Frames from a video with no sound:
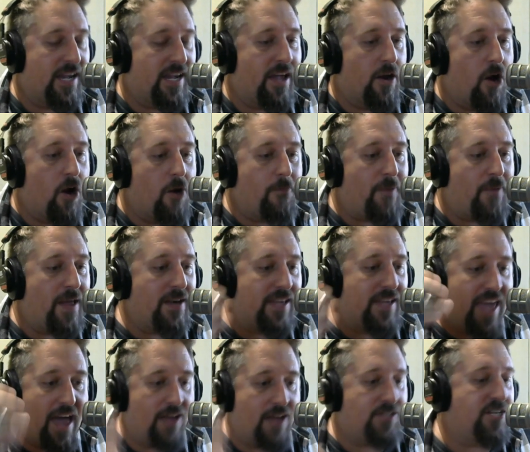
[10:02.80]
to get open,
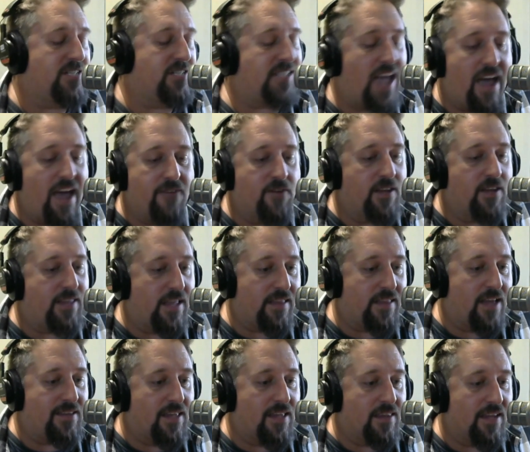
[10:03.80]
catches, everything
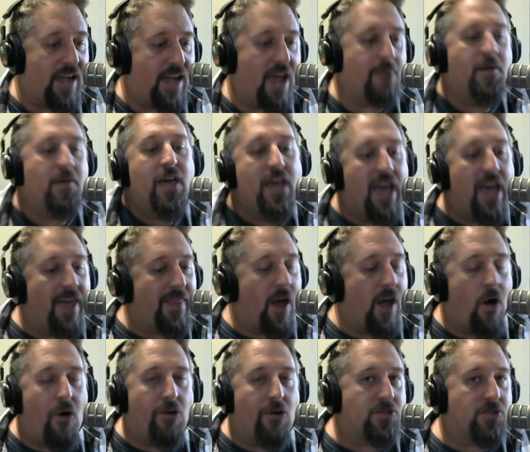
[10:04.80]
they did in the game. And they
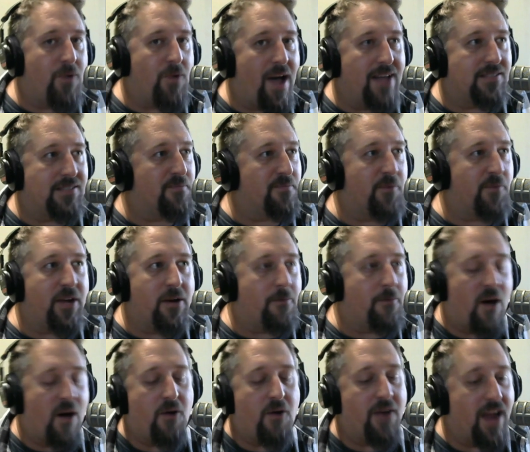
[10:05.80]
also had some real
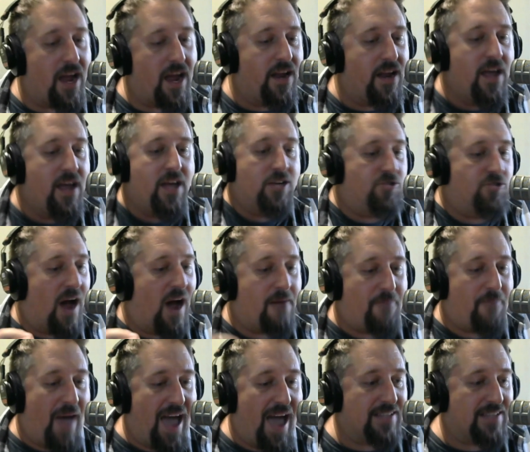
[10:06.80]
bonehead
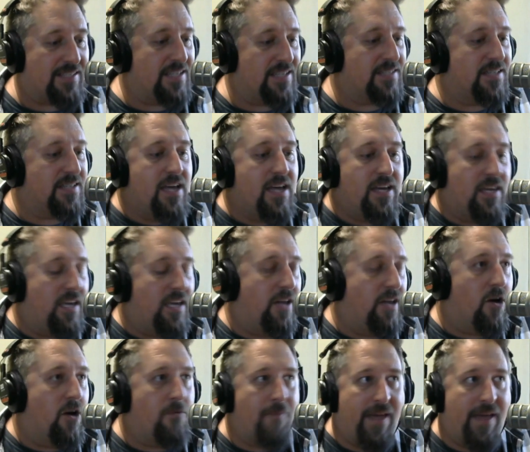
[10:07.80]
drop passes,
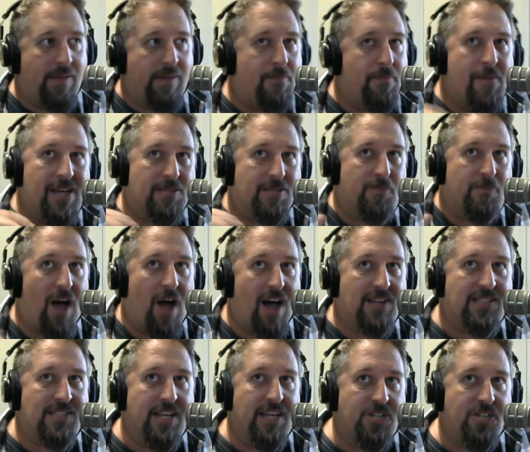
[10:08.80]
made missed
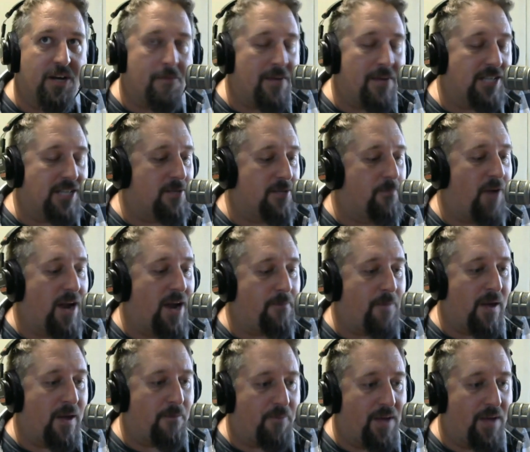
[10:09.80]
blocks they should have missed to break
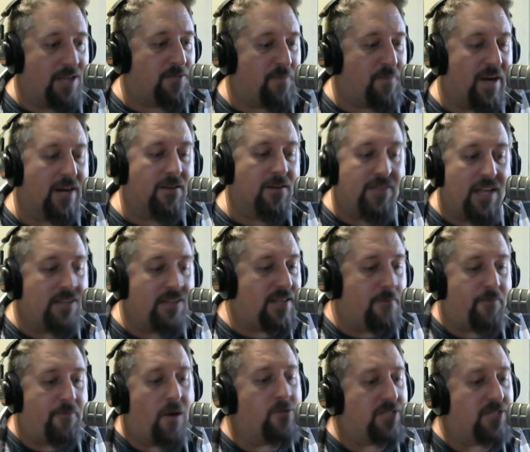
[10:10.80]
big plays bigger. They
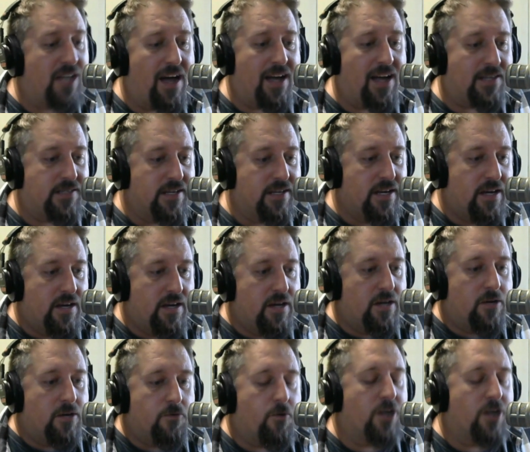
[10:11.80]
did both sides.
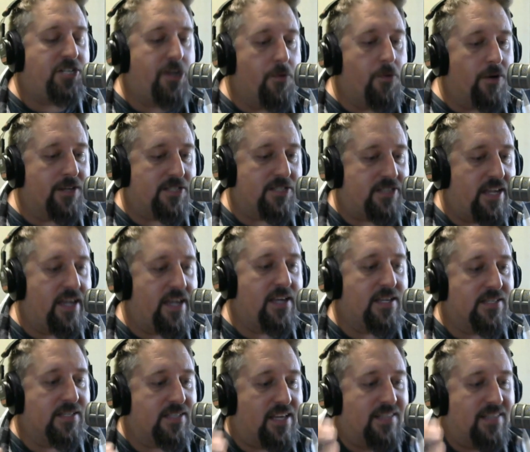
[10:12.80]
What you want to
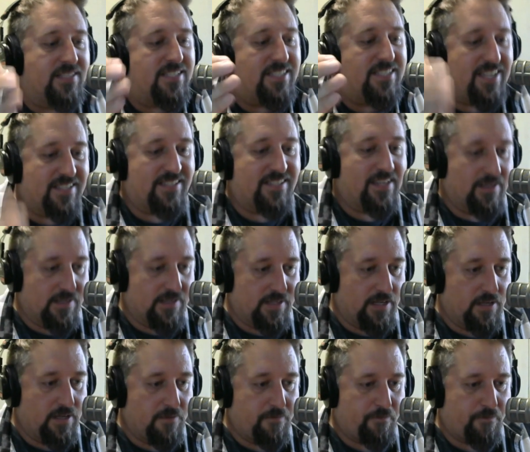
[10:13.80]
see is
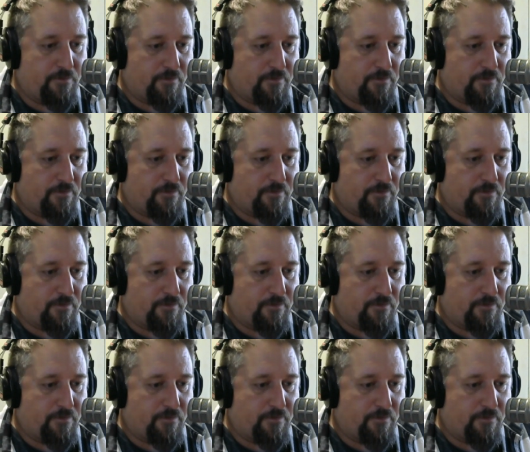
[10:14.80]
consistency.